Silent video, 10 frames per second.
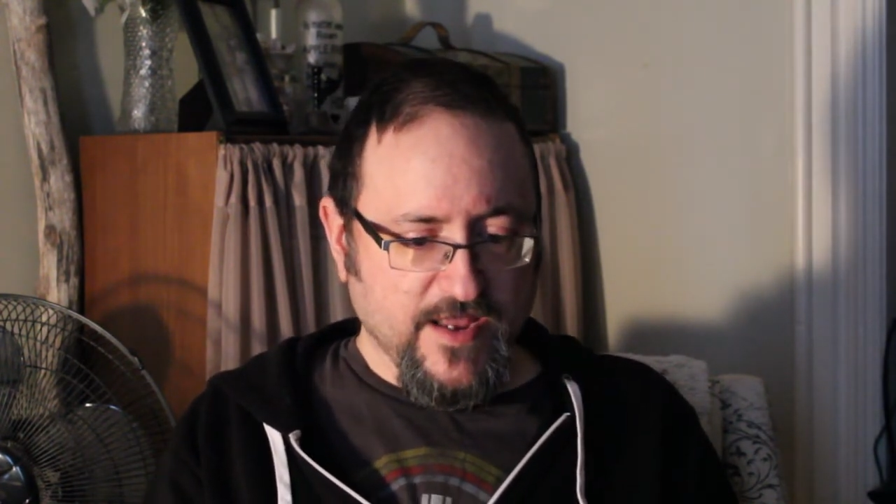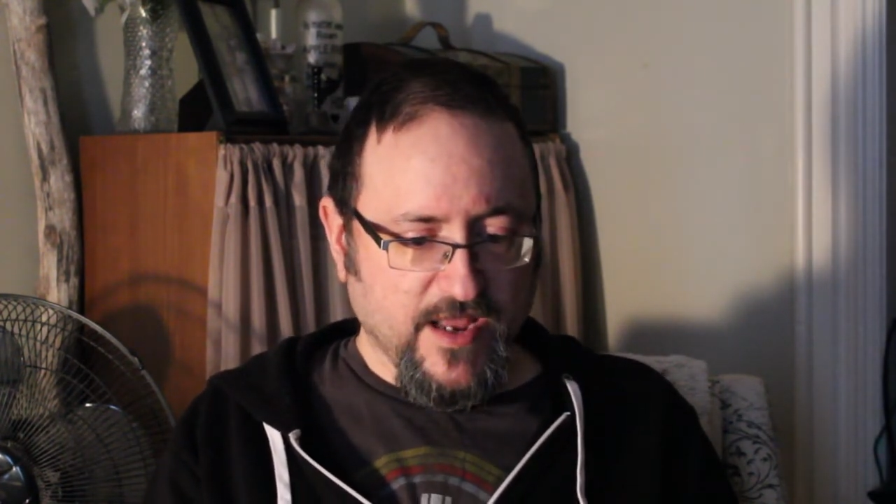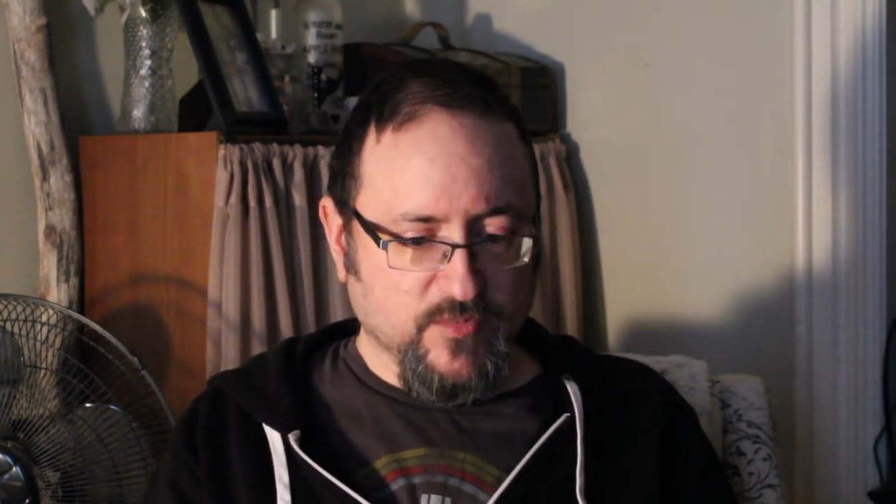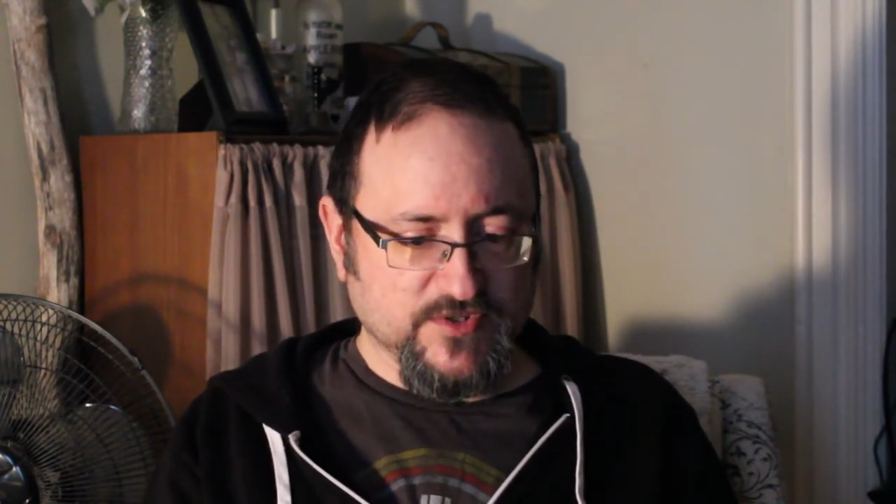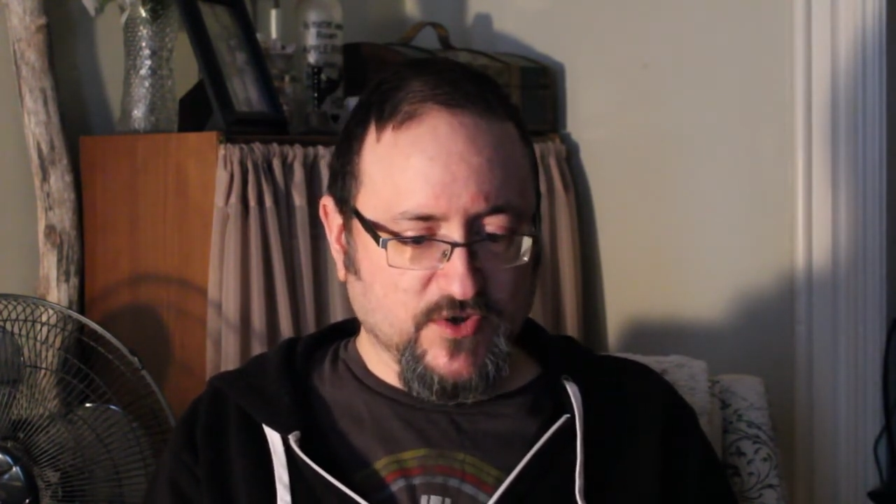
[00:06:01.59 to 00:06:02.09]

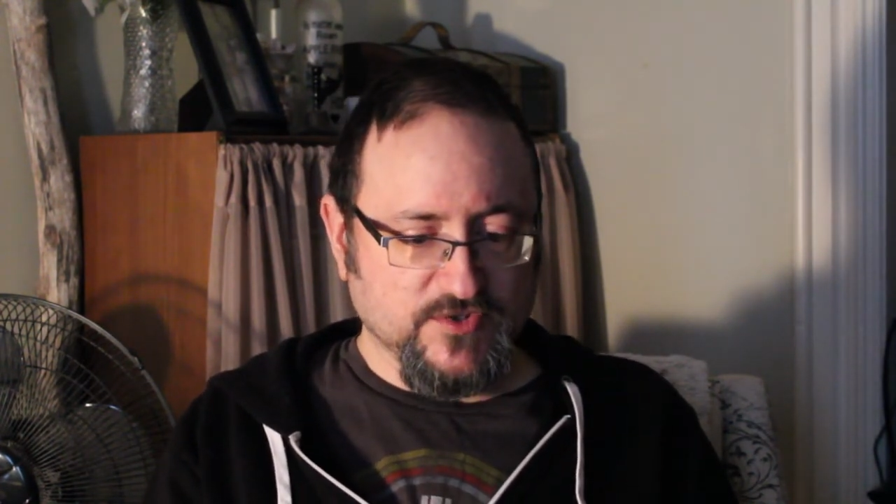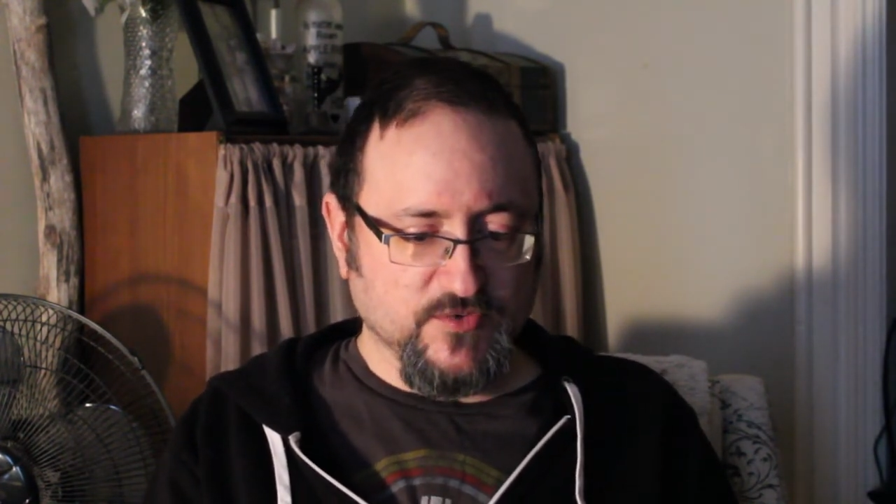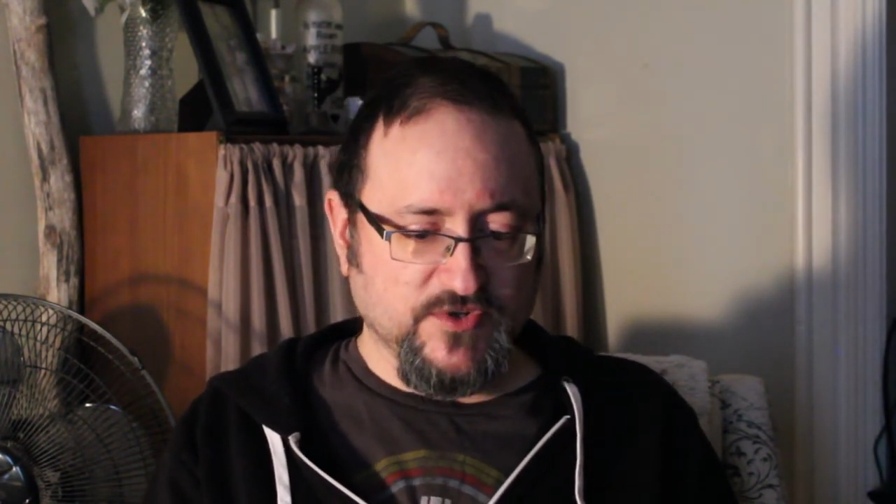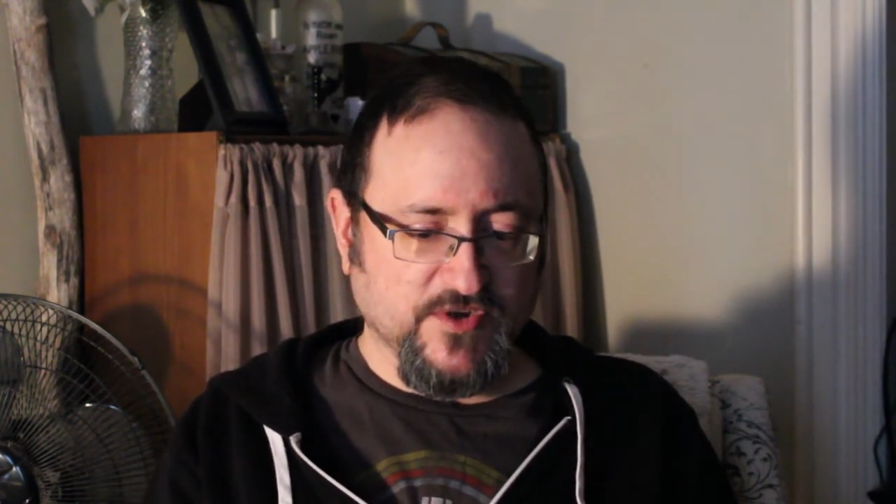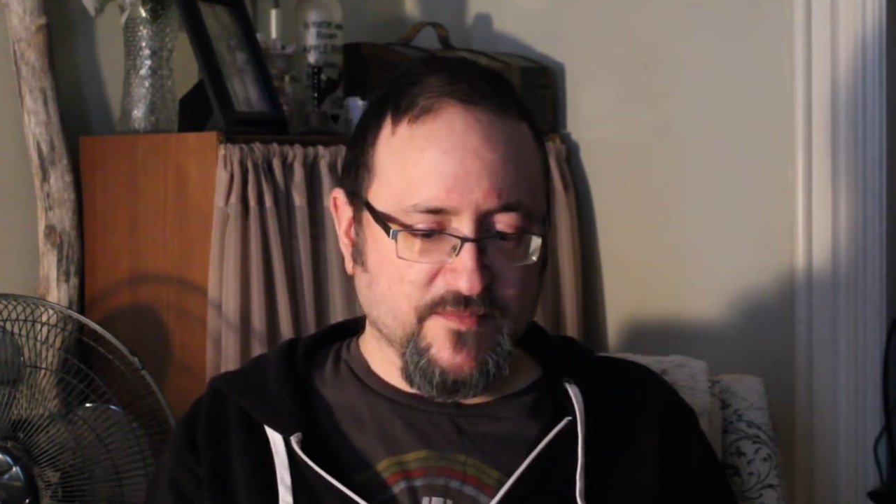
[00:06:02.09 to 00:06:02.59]
It was
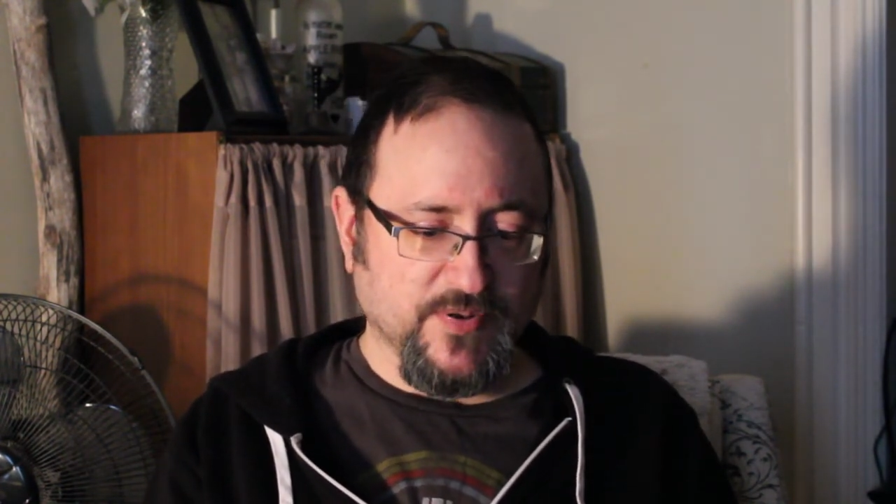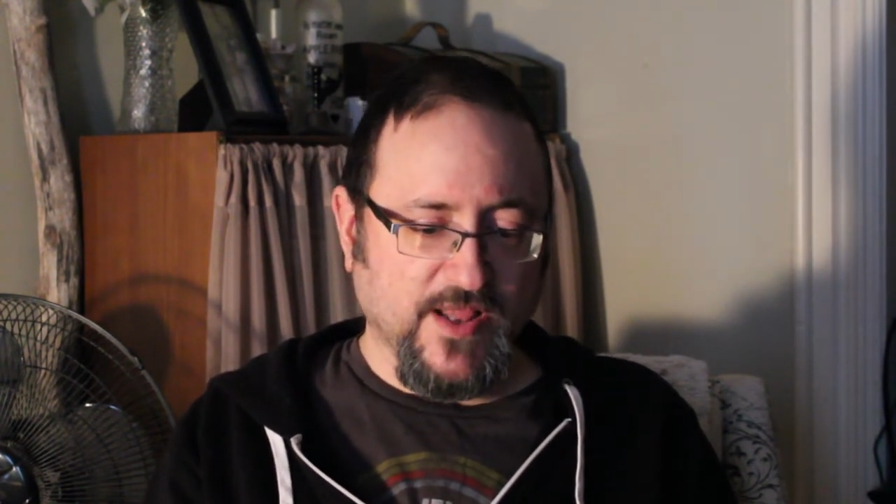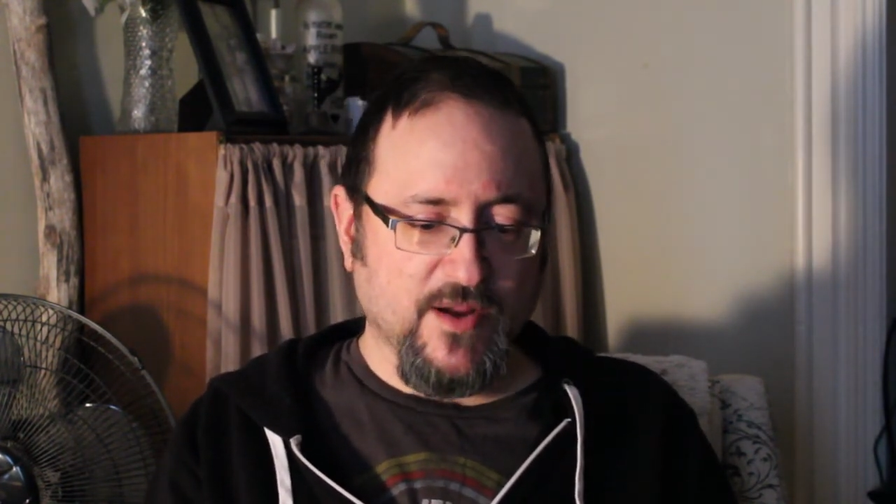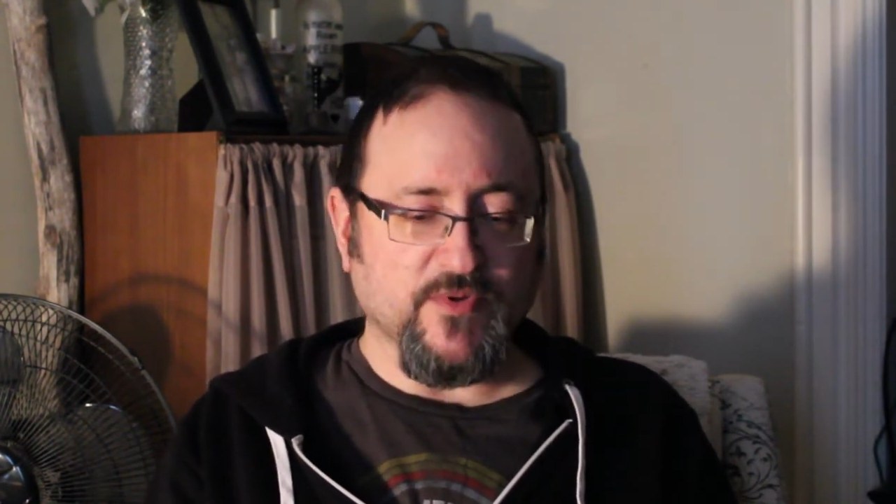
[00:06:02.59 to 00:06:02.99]
also to comply